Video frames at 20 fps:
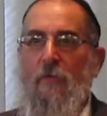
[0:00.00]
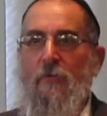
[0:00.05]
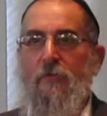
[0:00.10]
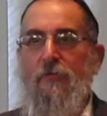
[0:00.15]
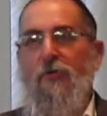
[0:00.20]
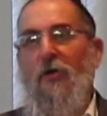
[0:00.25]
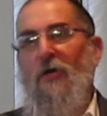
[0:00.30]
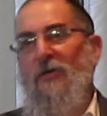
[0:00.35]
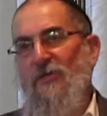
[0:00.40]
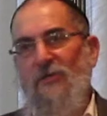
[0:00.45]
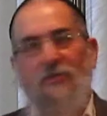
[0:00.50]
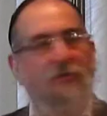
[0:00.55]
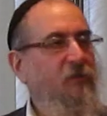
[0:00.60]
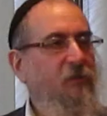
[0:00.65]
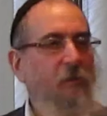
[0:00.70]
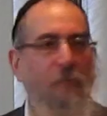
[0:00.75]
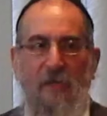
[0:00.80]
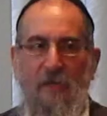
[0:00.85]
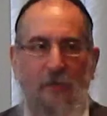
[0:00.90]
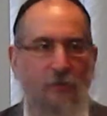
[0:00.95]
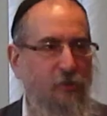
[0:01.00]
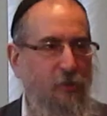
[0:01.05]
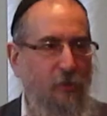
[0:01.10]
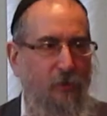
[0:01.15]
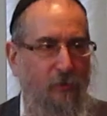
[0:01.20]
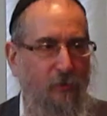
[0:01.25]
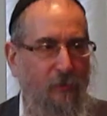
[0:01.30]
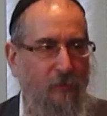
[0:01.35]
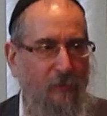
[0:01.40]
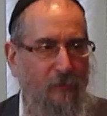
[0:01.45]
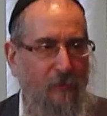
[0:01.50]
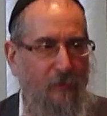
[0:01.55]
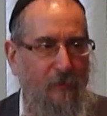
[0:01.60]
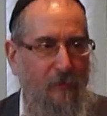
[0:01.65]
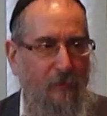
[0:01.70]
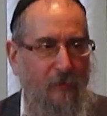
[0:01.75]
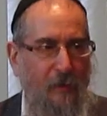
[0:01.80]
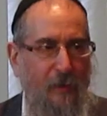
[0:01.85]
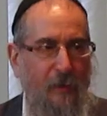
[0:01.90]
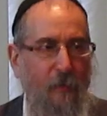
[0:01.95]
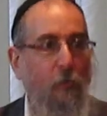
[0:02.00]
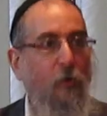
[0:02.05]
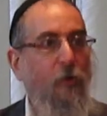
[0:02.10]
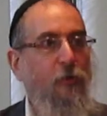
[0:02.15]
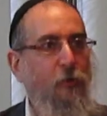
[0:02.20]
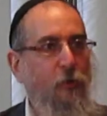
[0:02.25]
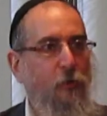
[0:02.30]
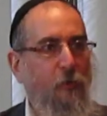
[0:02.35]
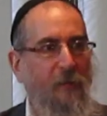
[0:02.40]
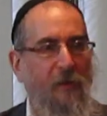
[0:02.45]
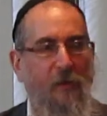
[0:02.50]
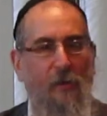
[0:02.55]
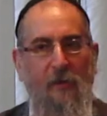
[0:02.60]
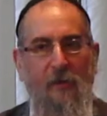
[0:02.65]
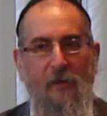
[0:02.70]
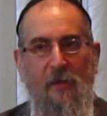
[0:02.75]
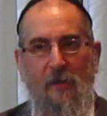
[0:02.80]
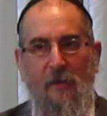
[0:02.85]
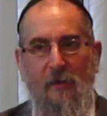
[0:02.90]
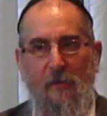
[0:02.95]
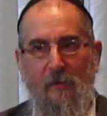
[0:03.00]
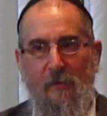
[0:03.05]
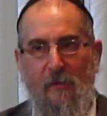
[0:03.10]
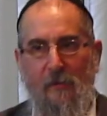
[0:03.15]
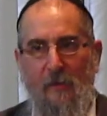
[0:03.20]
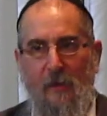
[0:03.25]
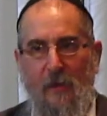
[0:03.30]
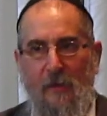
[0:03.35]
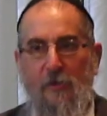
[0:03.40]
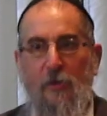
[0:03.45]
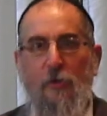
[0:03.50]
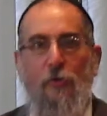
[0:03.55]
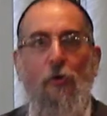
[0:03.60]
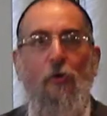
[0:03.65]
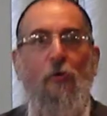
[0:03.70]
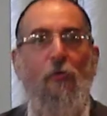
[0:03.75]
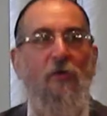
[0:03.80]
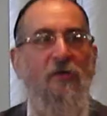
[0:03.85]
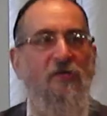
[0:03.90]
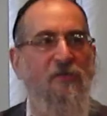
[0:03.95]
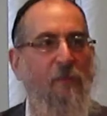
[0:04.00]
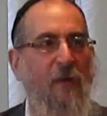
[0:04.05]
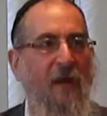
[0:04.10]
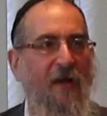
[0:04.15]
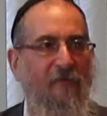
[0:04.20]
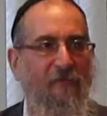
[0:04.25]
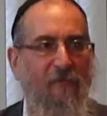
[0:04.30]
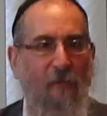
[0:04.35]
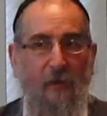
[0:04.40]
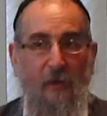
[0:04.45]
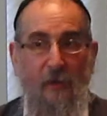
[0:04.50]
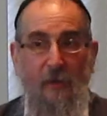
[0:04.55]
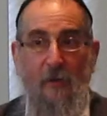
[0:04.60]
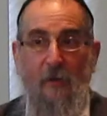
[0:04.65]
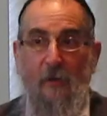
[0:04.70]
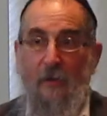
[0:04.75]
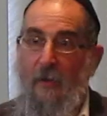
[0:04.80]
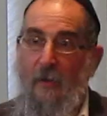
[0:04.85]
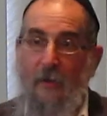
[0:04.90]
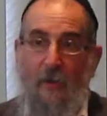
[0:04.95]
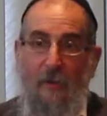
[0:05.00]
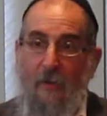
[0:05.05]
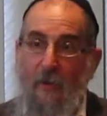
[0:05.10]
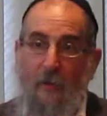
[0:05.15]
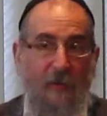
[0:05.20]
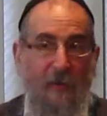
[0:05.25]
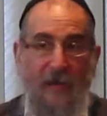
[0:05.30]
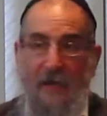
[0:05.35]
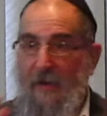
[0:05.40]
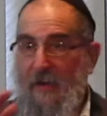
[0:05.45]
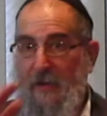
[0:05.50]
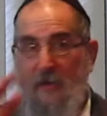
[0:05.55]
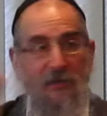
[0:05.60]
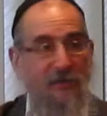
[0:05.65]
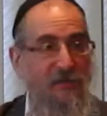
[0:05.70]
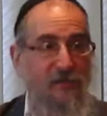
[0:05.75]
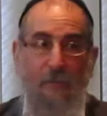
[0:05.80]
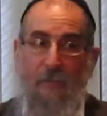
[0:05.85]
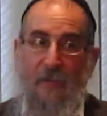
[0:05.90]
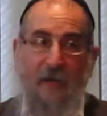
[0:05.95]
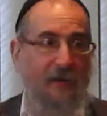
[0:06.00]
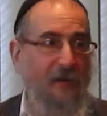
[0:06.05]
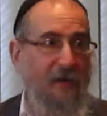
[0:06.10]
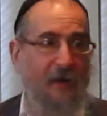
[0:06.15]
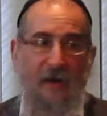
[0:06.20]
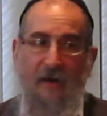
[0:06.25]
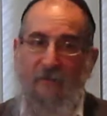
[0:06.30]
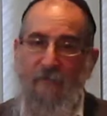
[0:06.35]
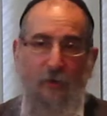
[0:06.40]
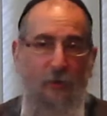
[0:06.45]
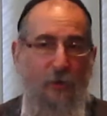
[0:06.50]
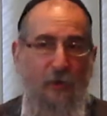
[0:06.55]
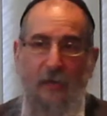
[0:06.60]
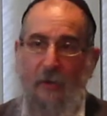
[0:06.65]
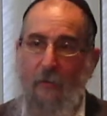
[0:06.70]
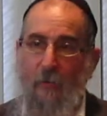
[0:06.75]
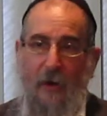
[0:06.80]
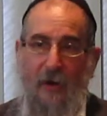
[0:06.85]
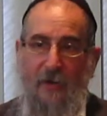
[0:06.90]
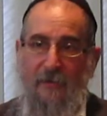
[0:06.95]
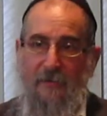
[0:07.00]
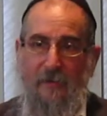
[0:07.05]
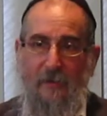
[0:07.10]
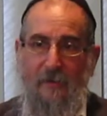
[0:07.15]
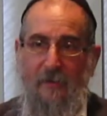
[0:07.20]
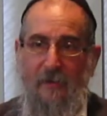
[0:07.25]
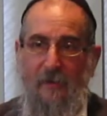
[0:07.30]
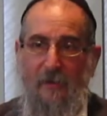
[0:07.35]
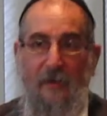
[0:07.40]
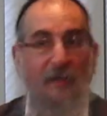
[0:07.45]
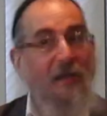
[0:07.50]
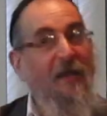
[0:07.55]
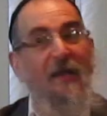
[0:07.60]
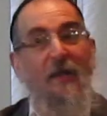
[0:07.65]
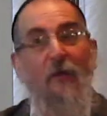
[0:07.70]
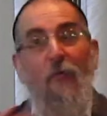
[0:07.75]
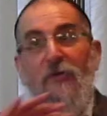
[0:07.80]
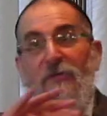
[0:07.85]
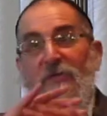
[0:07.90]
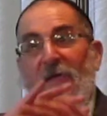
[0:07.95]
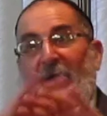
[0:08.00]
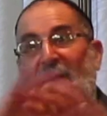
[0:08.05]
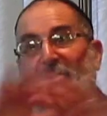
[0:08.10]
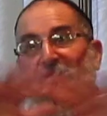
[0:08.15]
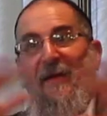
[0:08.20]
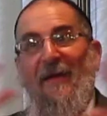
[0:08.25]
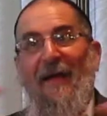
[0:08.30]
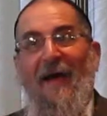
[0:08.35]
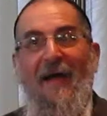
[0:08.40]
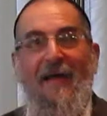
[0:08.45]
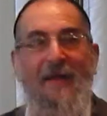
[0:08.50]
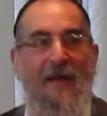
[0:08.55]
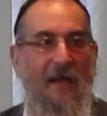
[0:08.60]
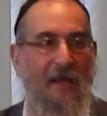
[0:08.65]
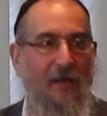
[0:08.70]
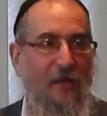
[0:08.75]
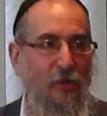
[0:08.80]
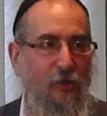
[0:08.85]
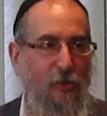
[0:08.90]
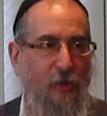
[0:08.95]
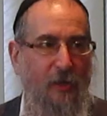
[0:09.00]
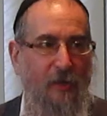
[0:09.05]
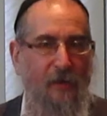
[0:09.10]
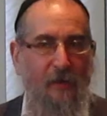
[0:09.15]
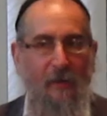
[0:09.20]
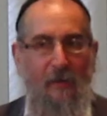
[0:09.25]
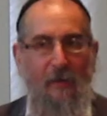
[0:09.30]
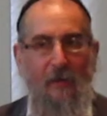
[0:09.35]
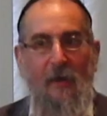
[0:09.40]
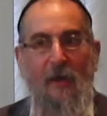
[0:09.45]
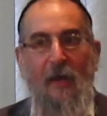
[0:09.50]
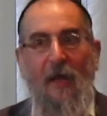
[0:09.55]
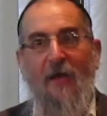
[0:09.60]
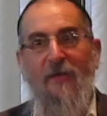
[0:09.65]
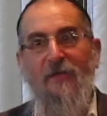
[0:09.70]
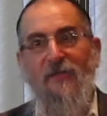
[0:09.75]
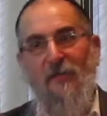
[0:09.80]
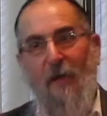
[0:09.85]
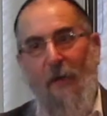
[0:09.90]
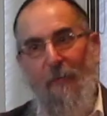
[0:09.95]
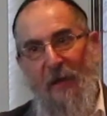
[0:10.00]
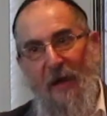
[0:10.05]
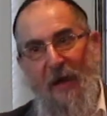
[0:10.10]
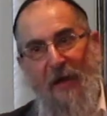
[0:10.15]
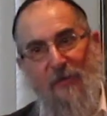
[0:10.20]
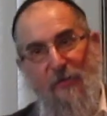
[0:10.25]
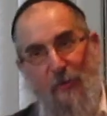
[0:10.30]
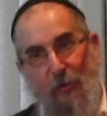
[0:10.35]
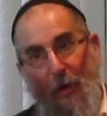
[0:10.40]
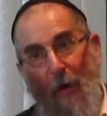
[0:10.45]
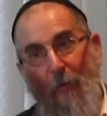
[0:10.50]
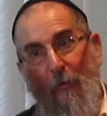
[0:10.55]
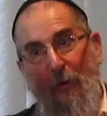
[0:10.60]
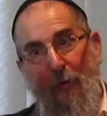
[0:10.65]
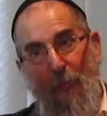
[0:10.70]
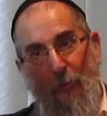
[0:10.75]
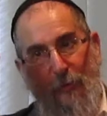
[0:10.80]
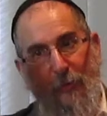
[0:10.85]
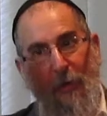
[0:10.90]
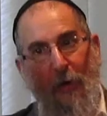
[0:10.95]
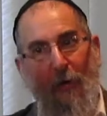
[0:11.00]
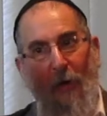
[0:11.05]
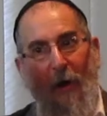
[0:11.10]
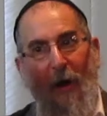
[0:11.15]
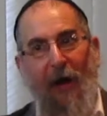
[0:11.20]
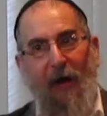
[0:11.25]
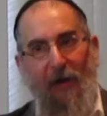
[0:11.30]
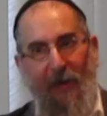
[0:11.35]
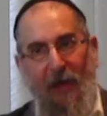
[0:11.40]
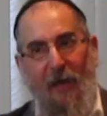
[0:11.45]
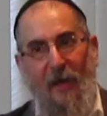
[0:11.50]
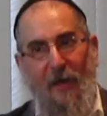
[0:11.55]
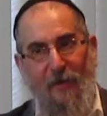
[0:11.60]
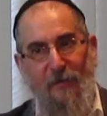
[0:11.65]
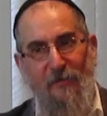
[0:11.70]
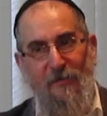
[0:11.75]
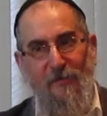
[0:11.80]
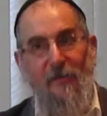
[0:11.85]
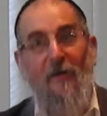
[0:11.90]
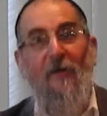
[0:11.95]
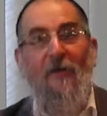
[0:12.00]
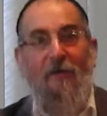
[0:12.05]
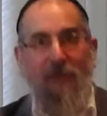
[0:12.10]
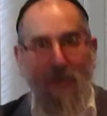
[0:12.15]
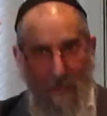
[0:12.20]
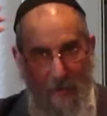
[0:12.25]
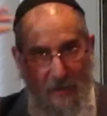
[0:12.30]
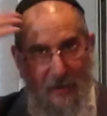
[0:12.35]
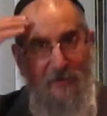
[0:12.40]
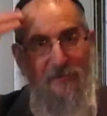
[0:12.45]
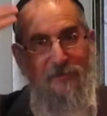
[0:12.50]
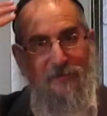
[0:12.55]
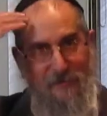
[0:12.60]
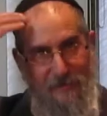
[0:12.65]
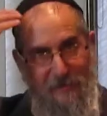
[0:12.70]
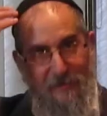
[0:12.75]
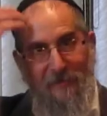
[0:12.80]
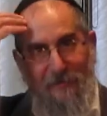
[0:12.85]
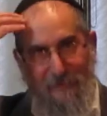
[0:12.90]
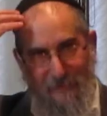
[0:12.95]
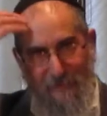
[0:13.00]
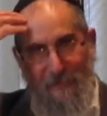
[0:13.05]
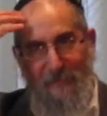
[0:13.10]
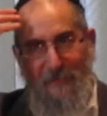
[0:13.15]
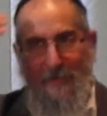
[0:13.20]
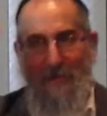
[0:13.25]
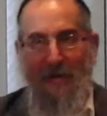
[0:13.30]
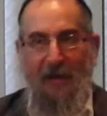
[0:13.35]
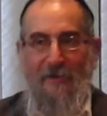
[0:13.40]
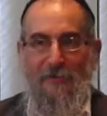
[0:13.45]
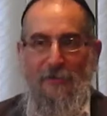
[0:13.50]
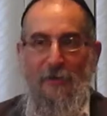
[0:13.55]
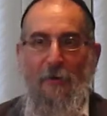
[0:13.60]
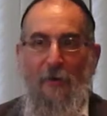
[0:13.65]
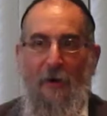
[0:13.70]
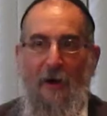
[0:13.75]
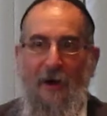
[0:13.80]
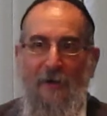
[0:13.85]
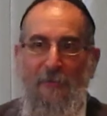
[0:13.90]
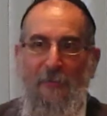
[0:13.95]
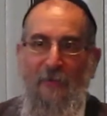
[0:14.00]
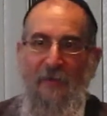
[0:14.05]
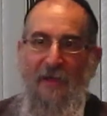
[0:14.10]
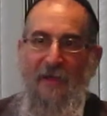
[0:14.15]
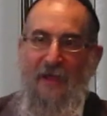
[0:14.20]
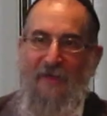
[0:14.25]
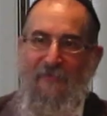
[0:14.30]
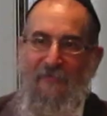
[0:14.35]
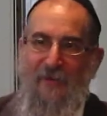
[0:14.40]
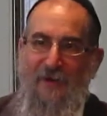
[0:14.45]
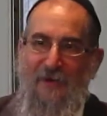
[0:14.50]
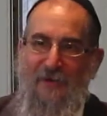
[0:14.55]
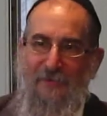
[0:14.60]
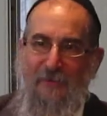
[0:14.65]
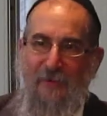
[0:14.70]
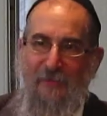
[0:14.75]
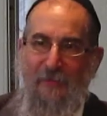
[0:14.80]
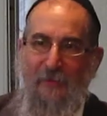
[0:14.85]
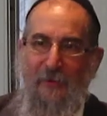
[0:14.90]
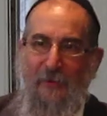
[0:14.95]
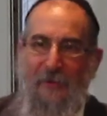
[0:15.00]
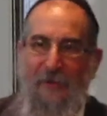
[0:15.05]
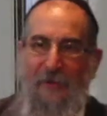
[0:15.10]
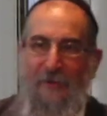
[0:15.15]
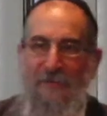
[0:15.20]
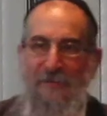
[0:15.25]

just to be a Jew with humility, and you do it respectfully, that innocent man got everything he wanted. He was not denied anything. And some guys who go in with their hard heads, they're not so hard when they get finished with. They're a little